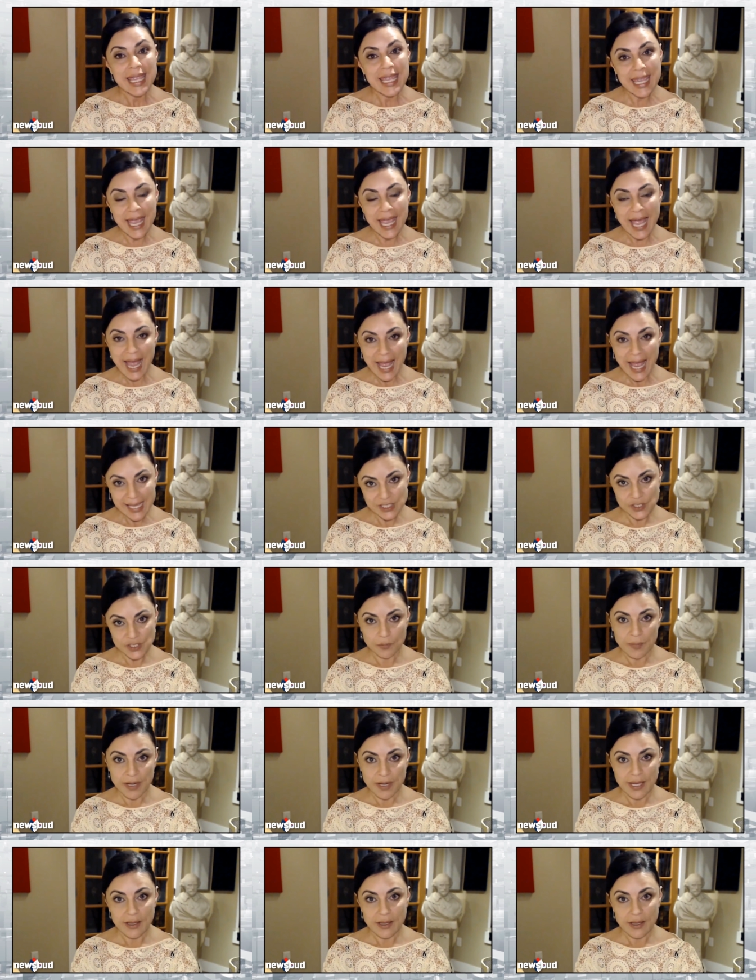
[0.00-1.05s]
He
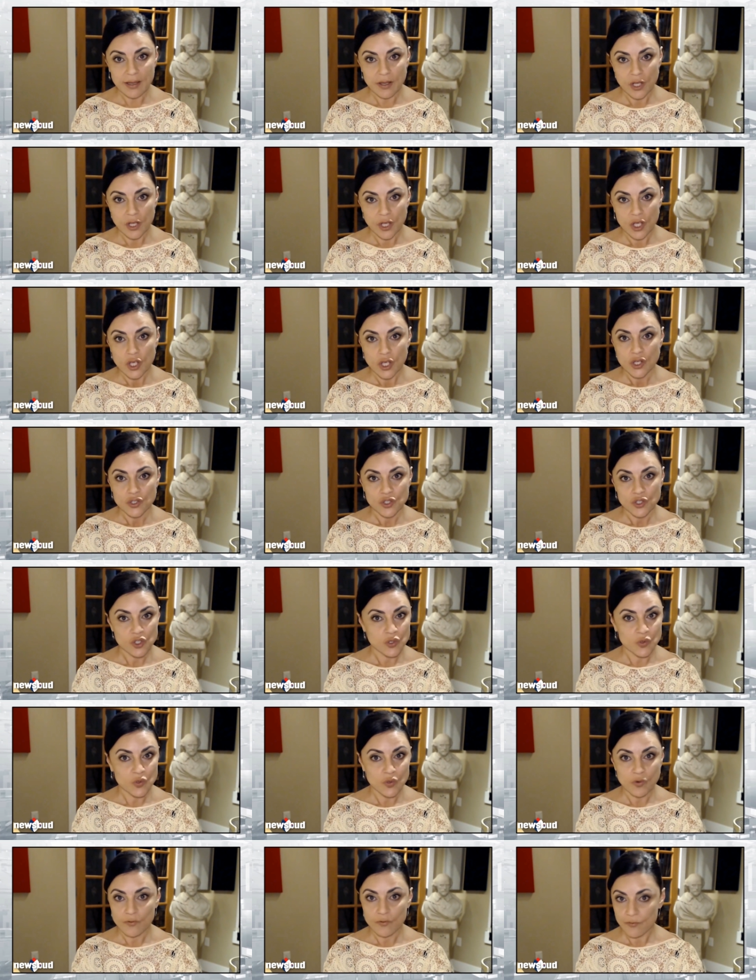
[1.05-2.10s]
asked me
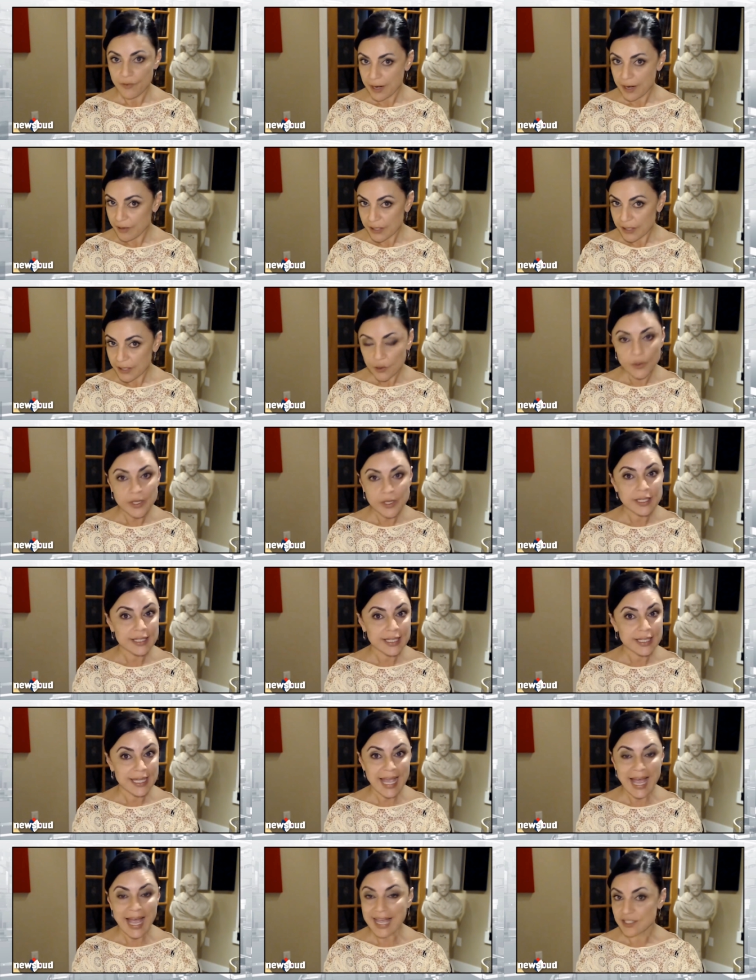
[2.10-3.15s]
to very
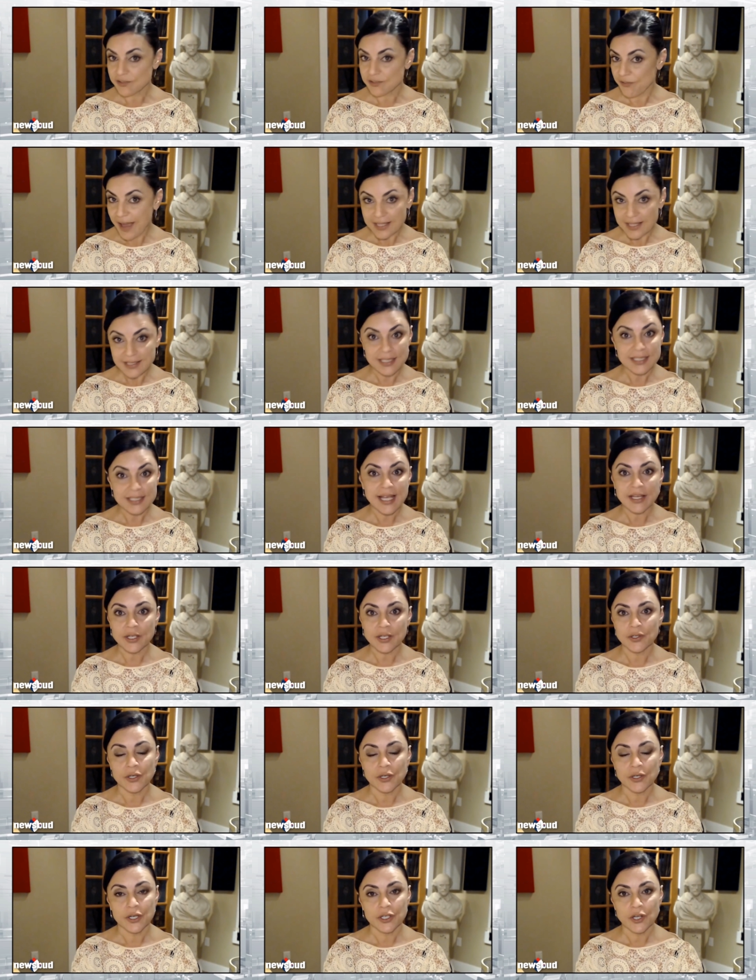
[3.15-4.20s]
quickly, as fast as I
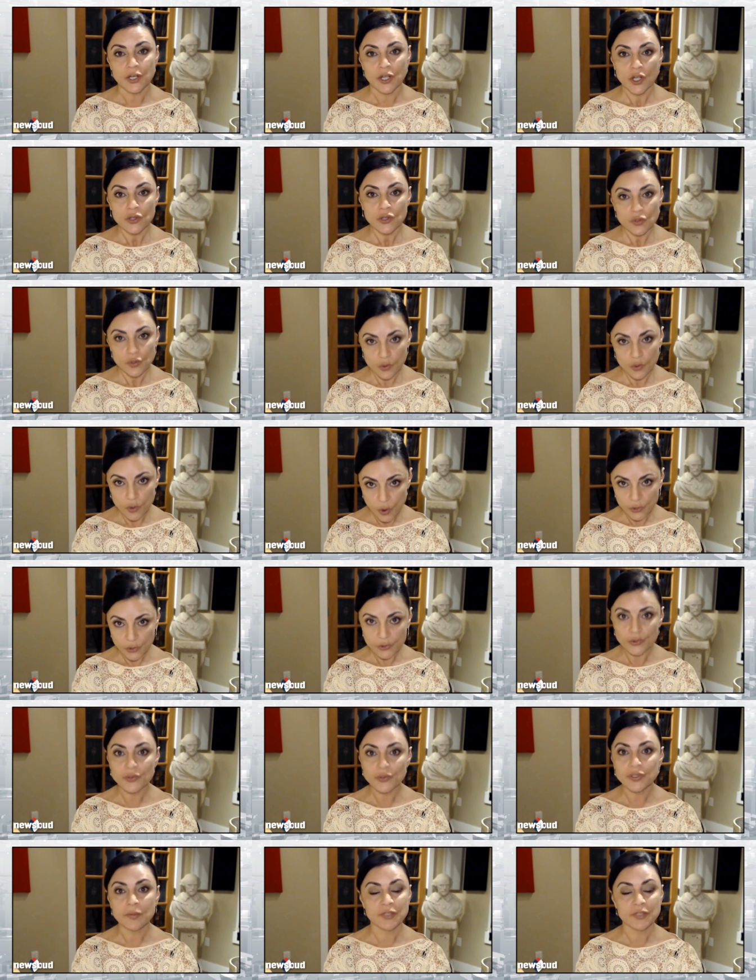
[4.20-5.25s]
could, to
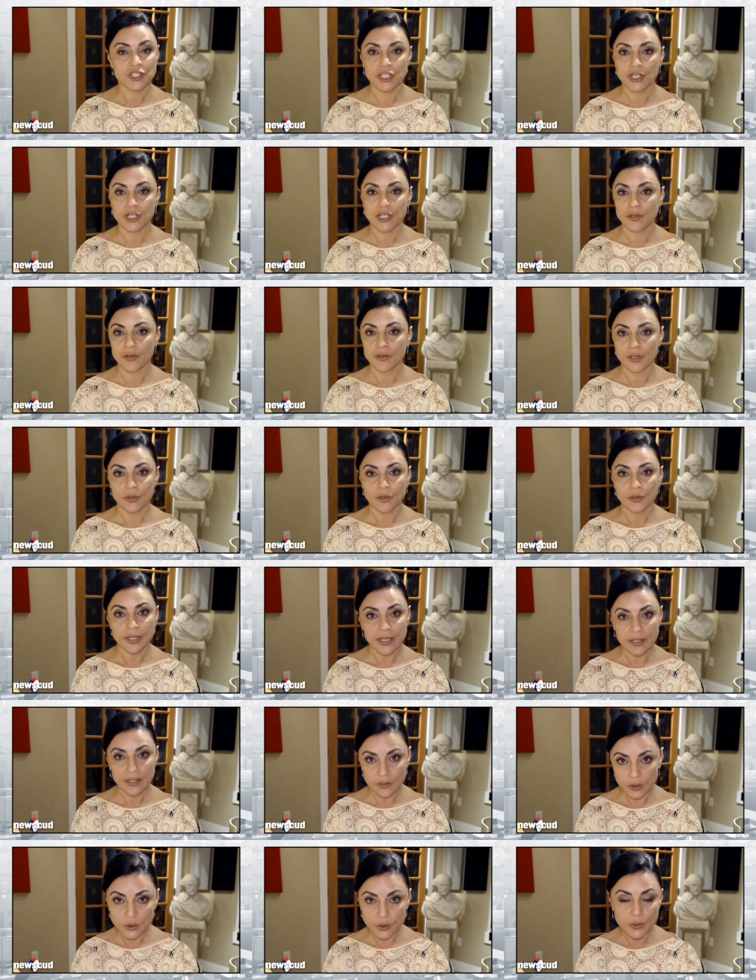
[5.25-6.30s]
go through the material,
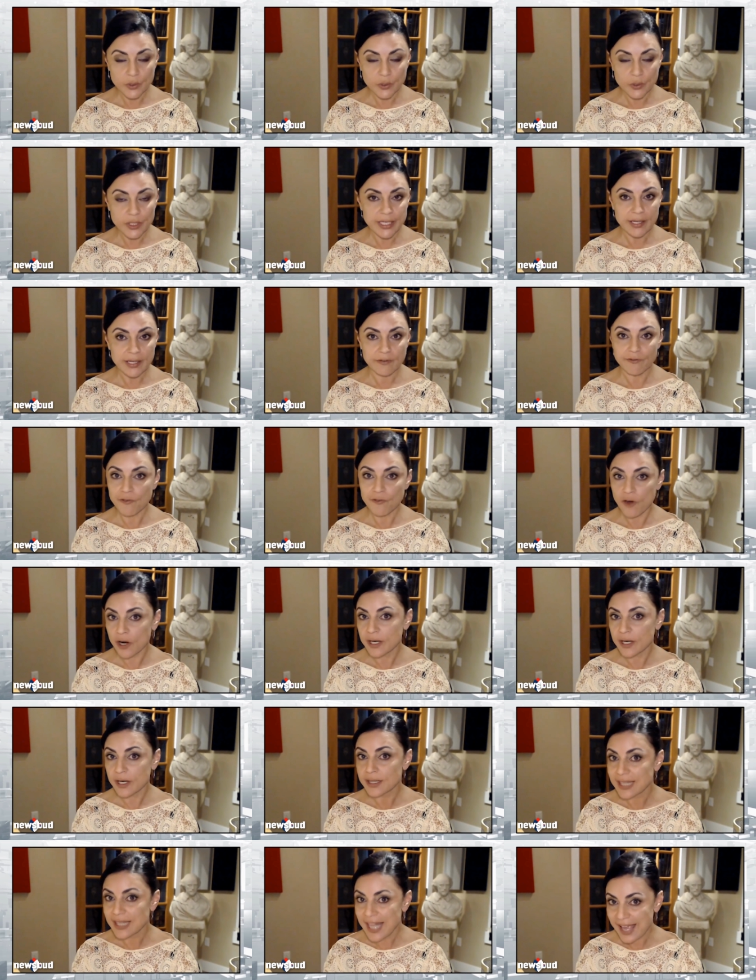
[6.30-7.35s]
including
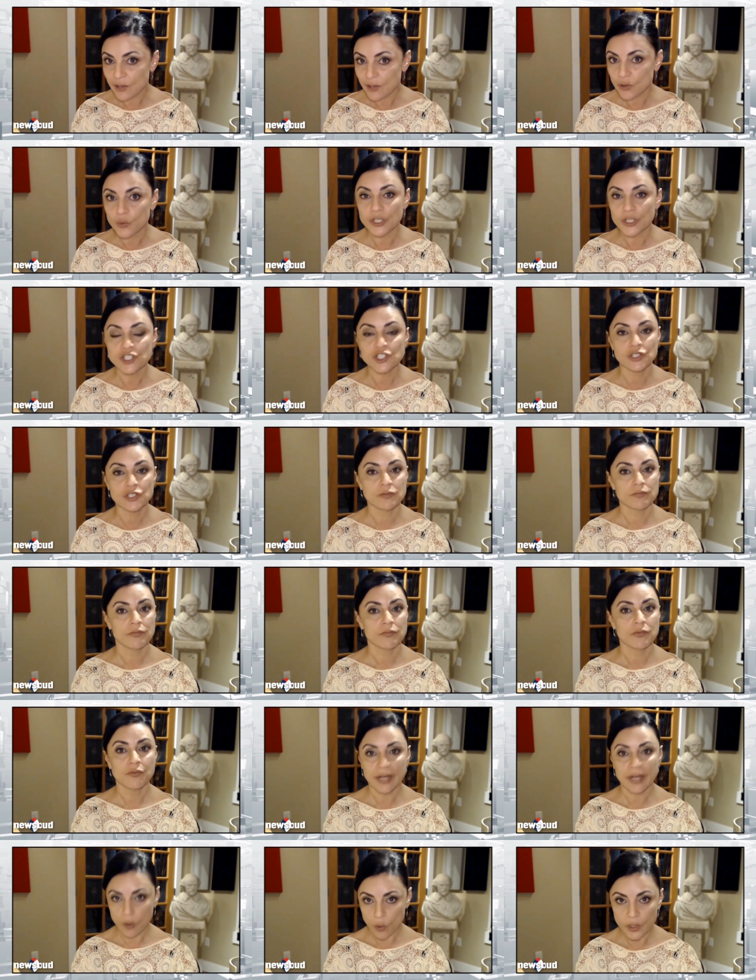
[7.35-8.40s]
foreign language
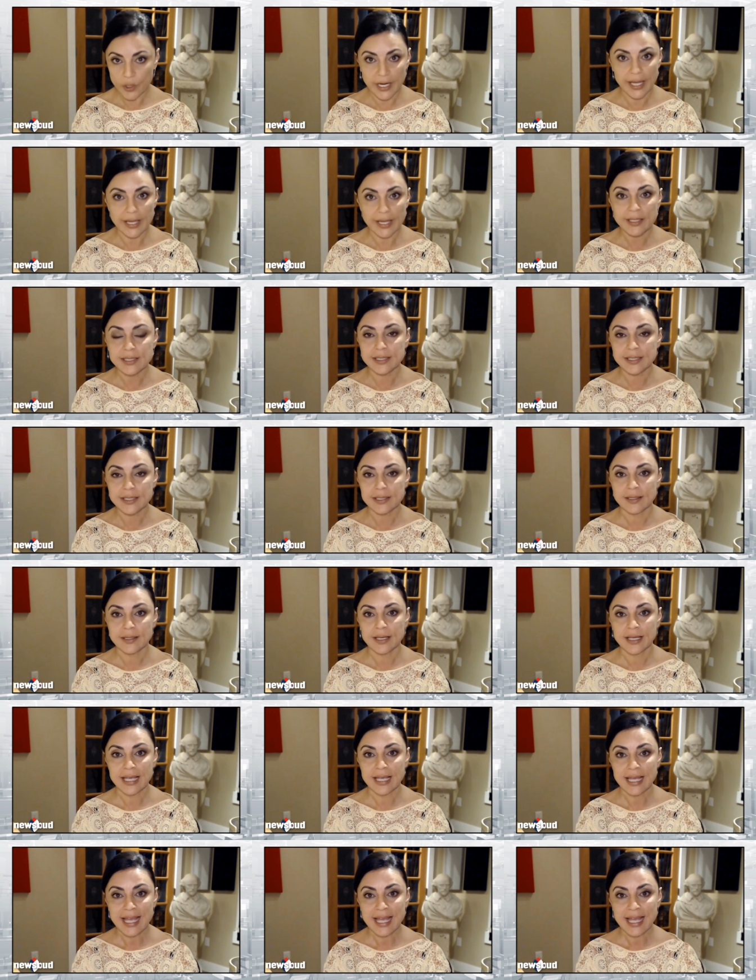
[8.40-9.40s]
recordings,